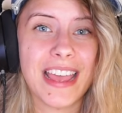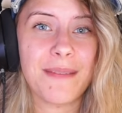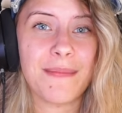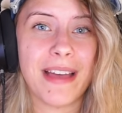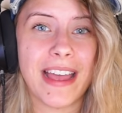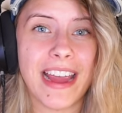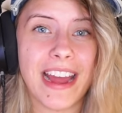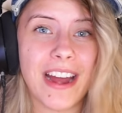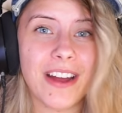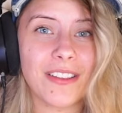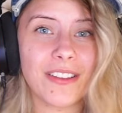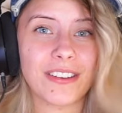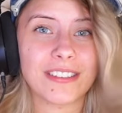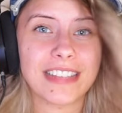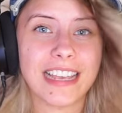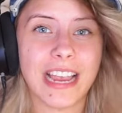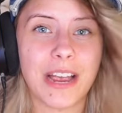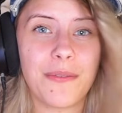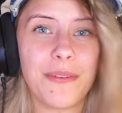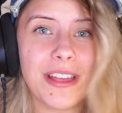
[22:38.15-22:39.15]
My hair looks
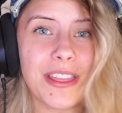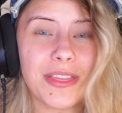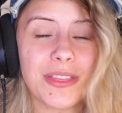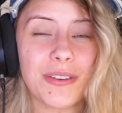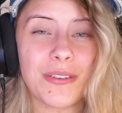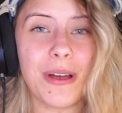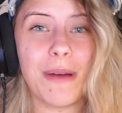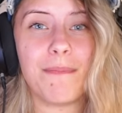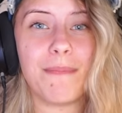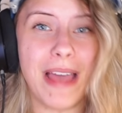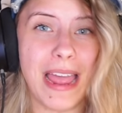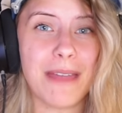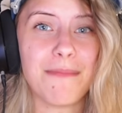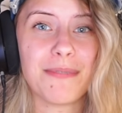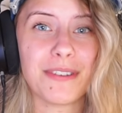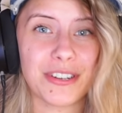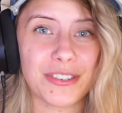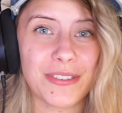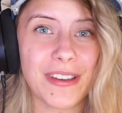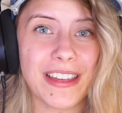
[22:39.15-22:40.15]
like I went through a paper
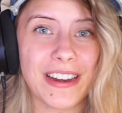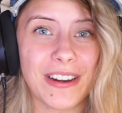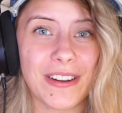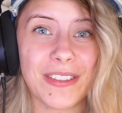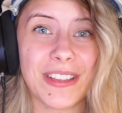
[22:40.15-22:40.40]
shredder.